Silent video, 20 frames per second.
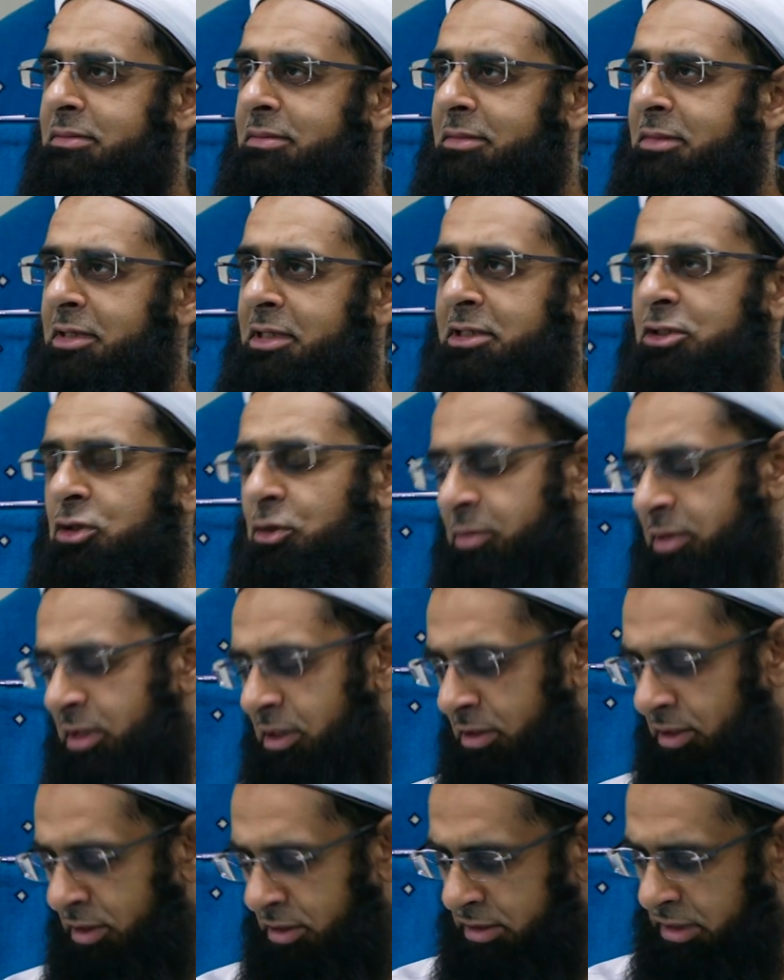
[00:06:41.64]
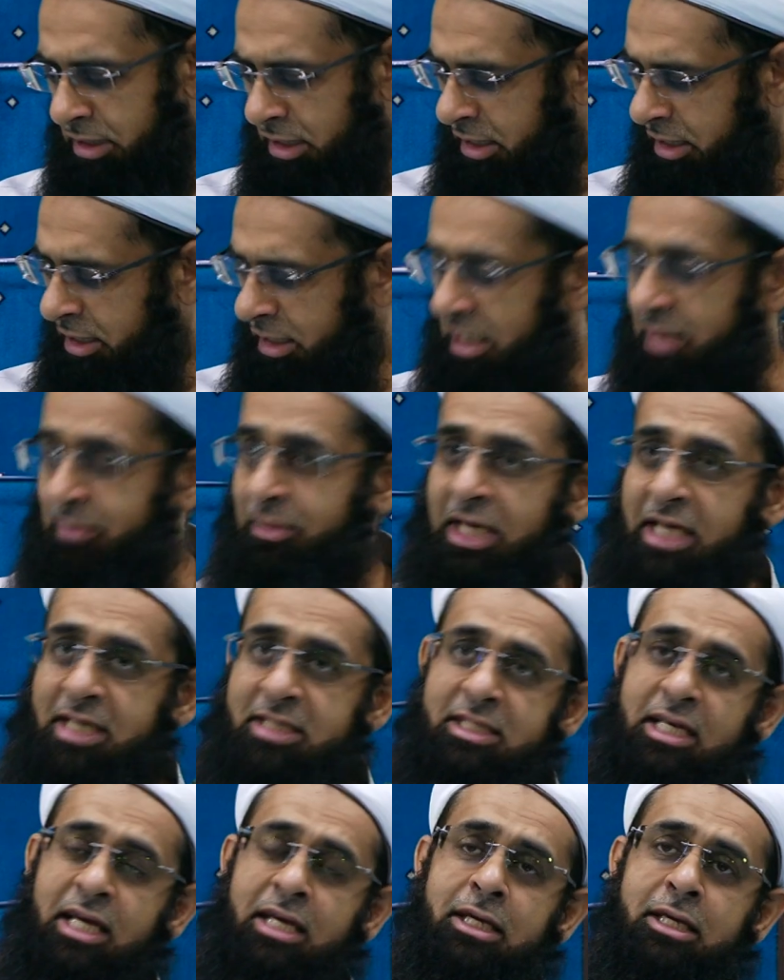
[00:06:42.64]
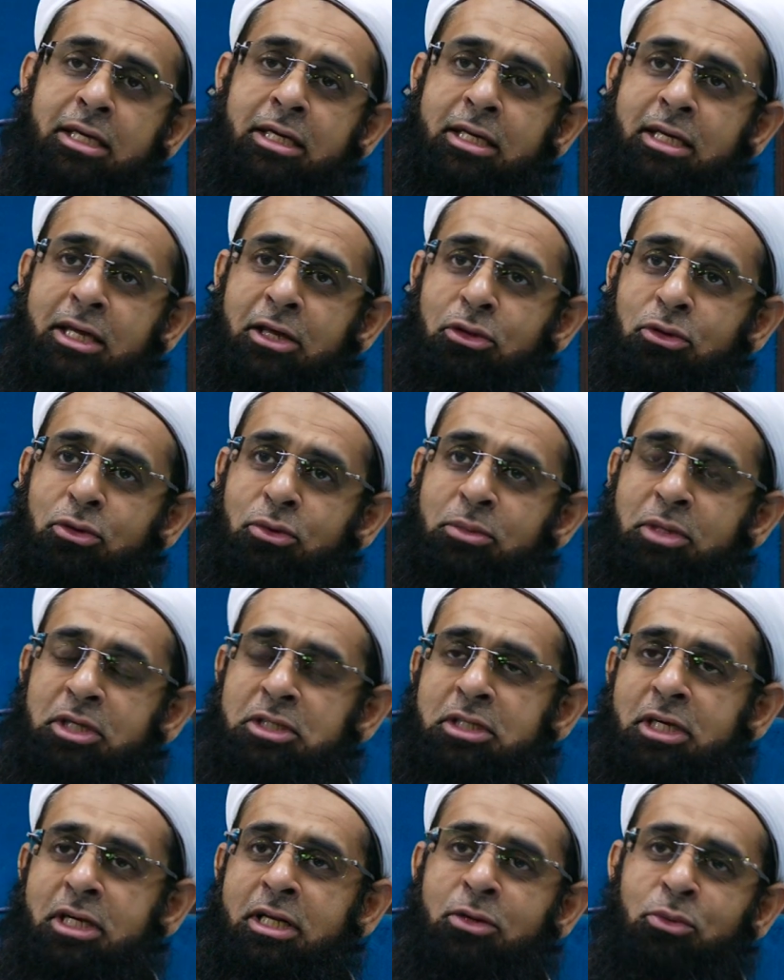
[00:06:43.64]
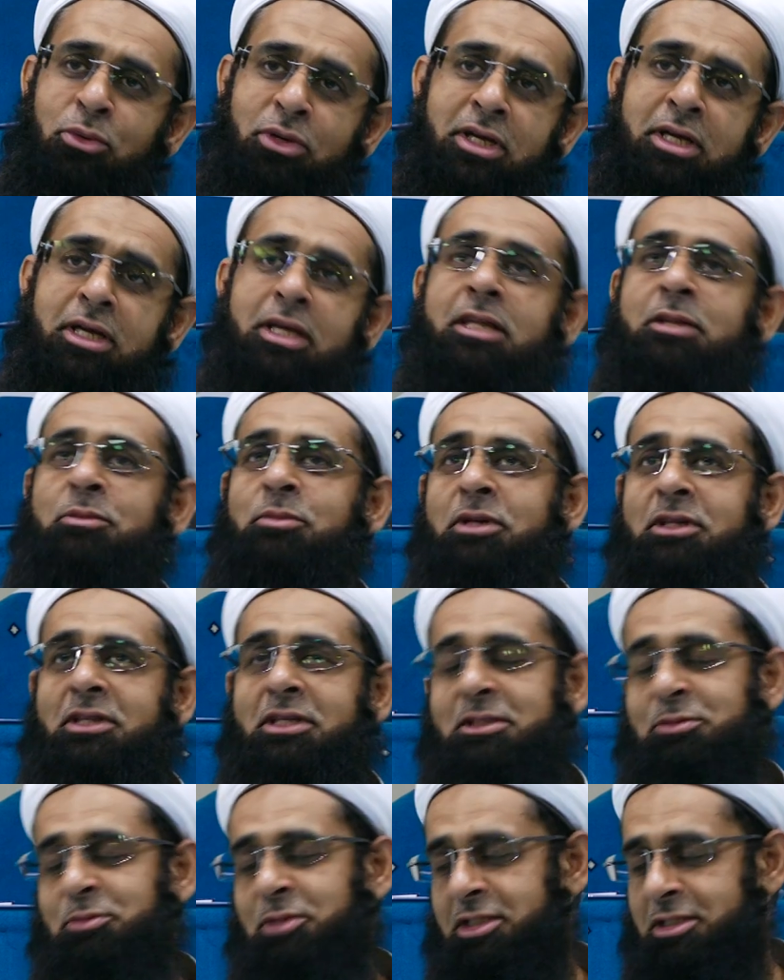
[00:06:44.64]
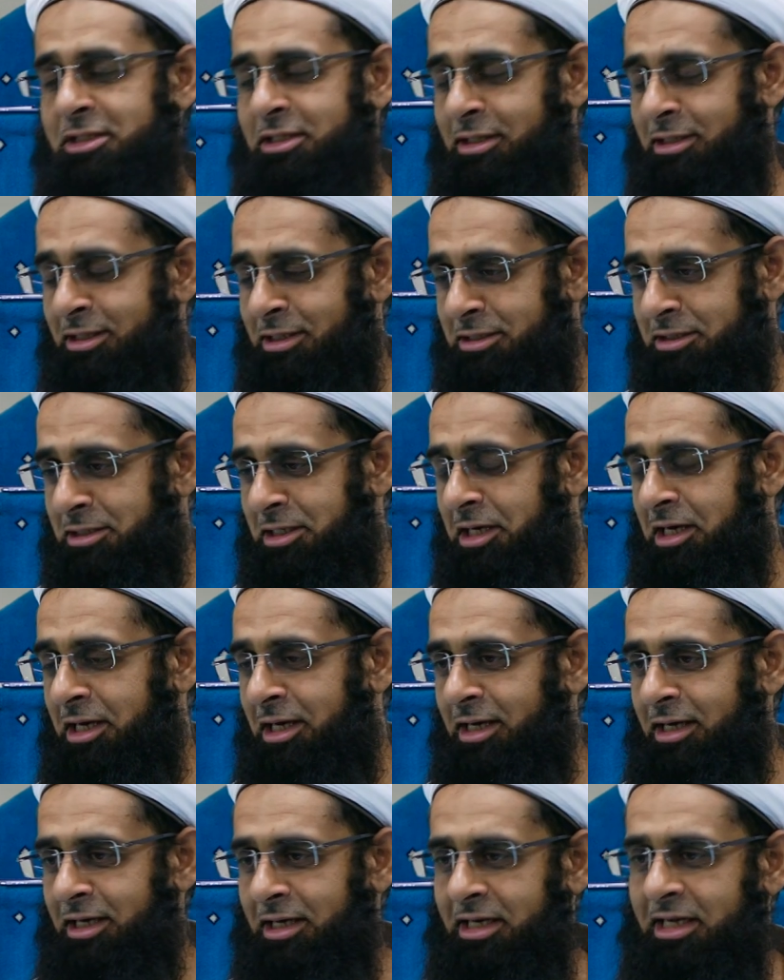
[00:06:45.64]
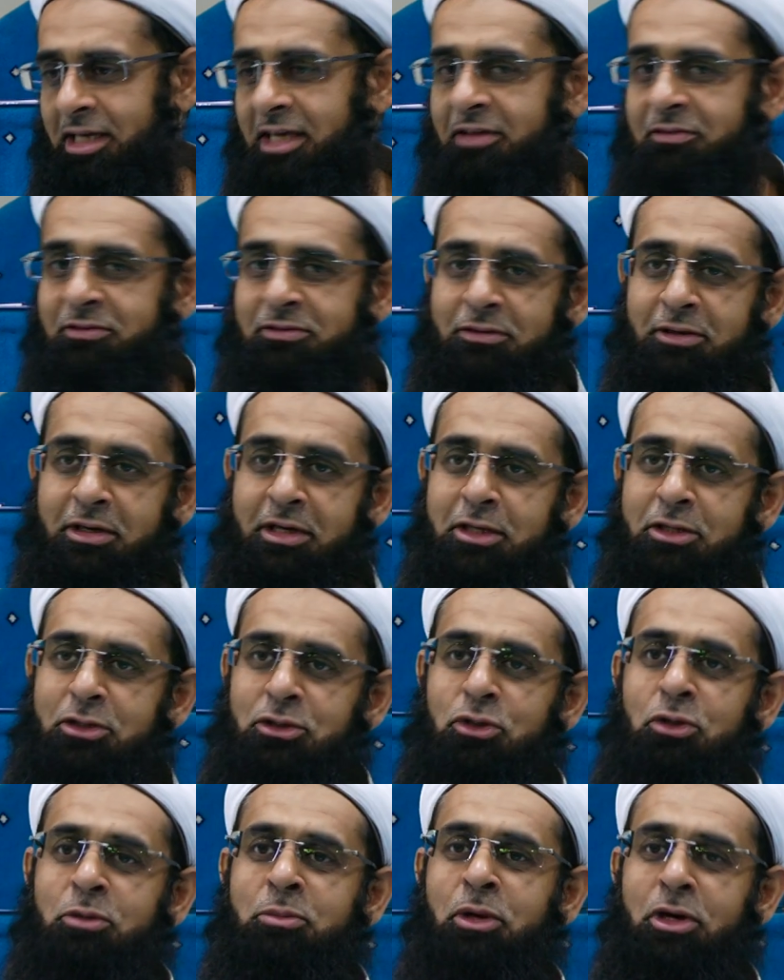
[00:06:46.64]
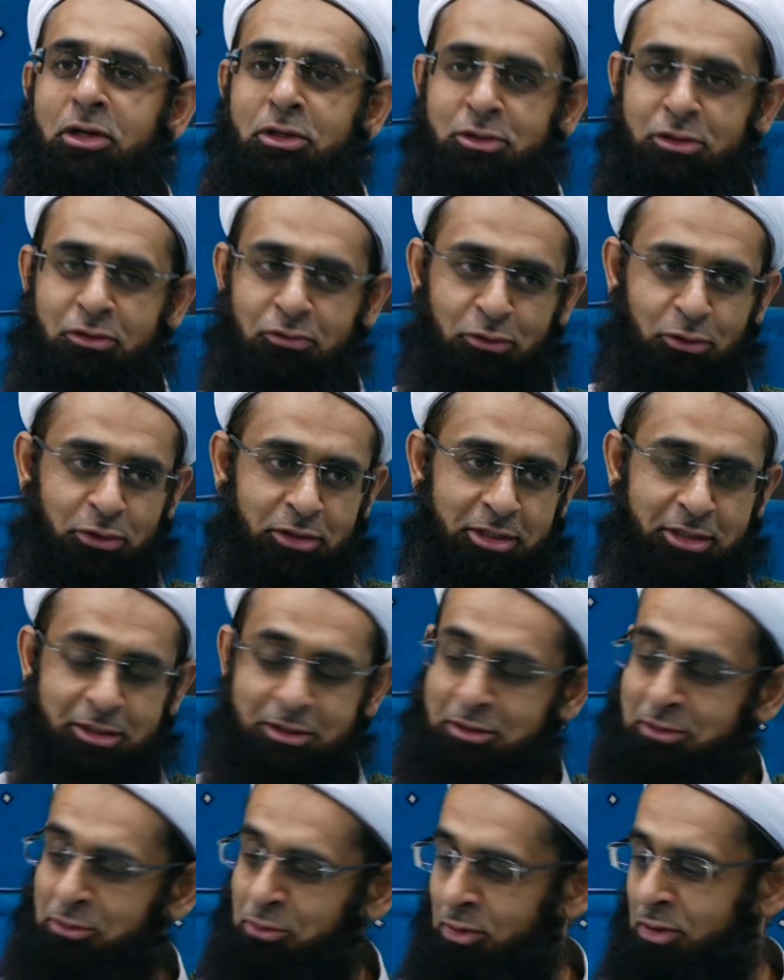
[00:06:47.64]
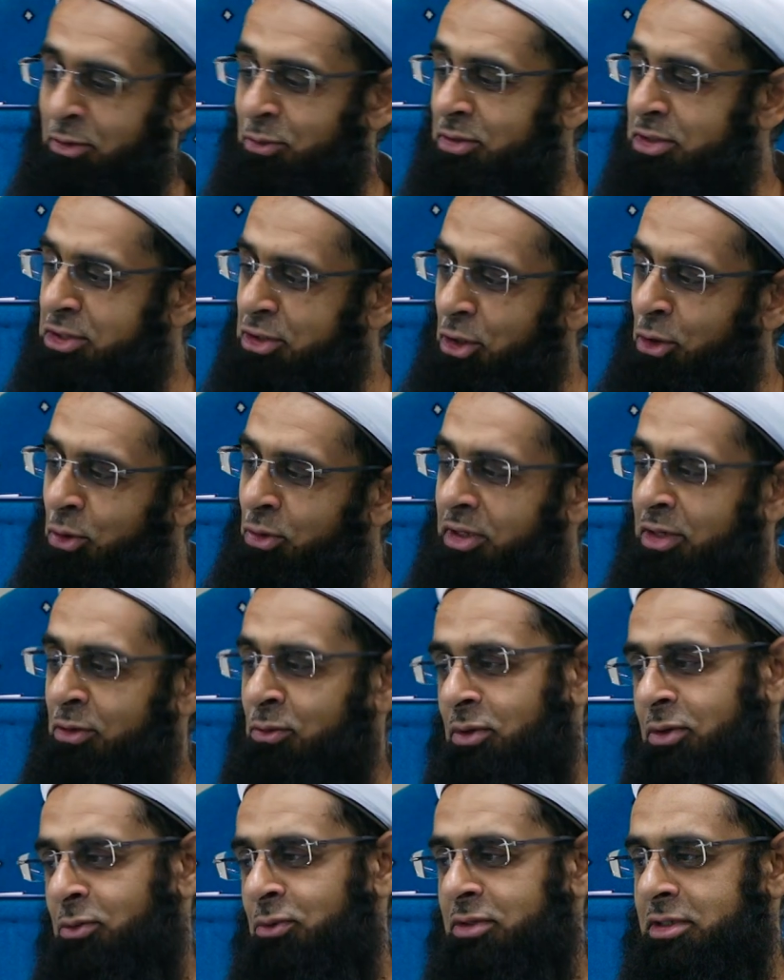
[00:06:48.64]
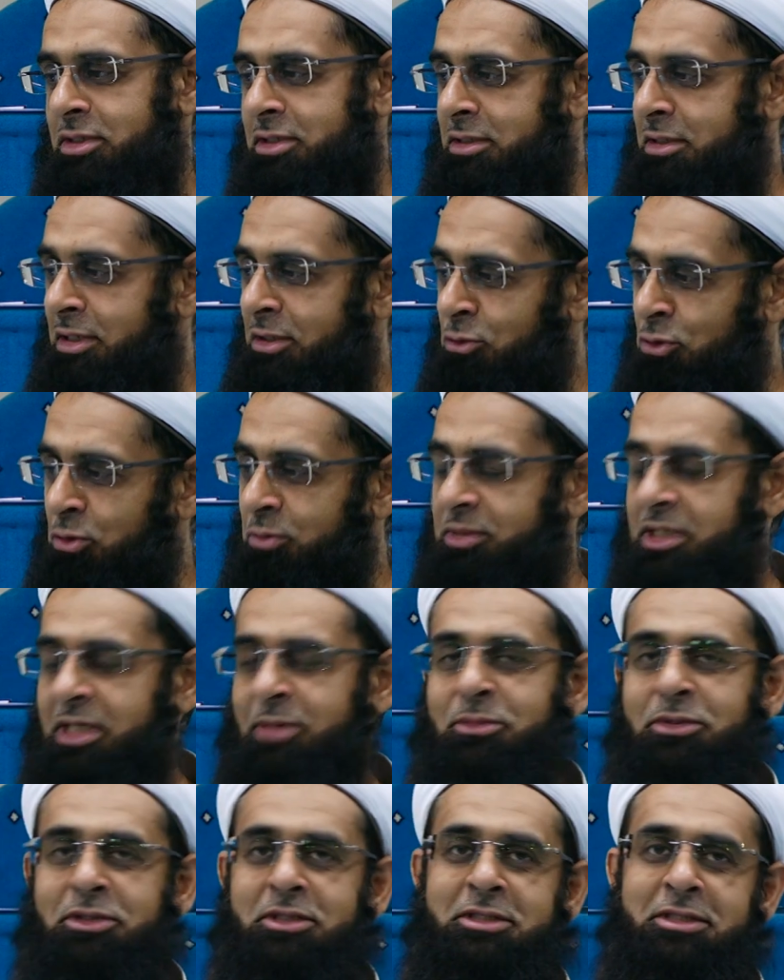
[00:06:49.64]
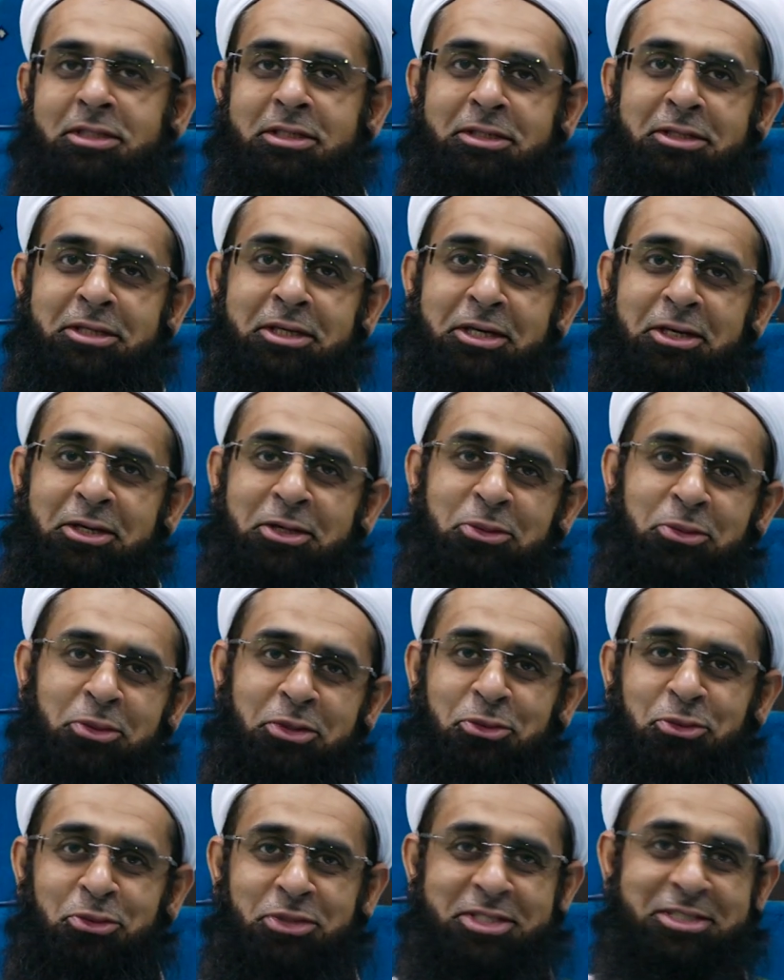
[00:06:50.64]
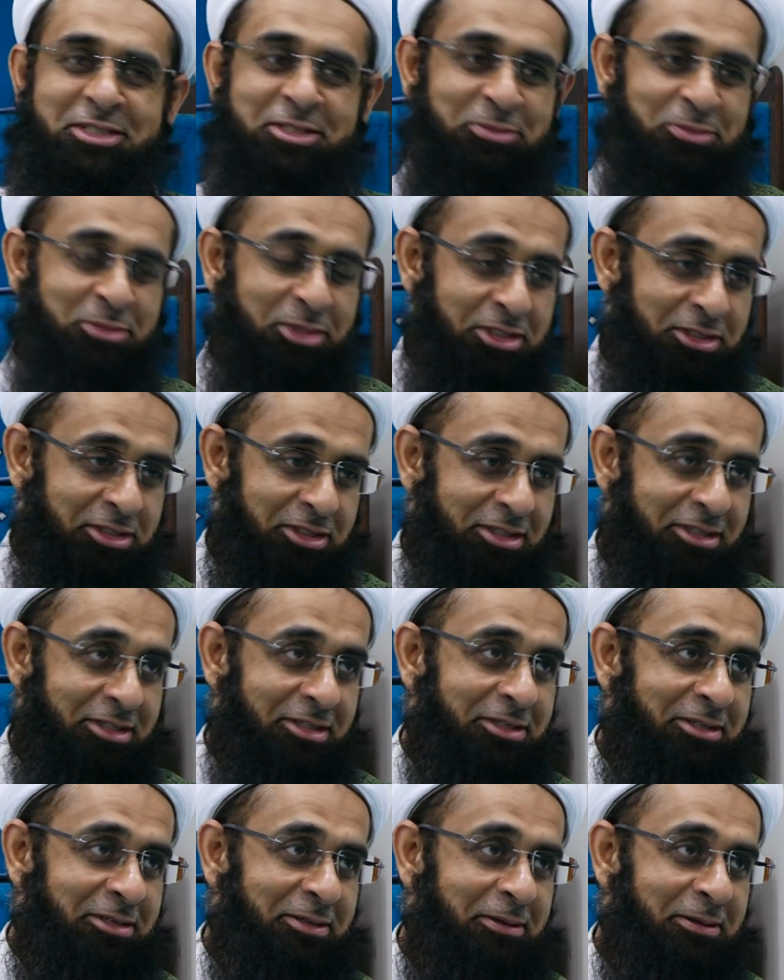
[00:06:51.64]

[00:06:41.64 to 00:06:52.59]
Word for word: There's so many things. I mean, I sat here and I thought, mashallah, what a khidmah this masjid does. It gave two bottles of water. One was cold and one was room temperature. What wisdom, mashallah.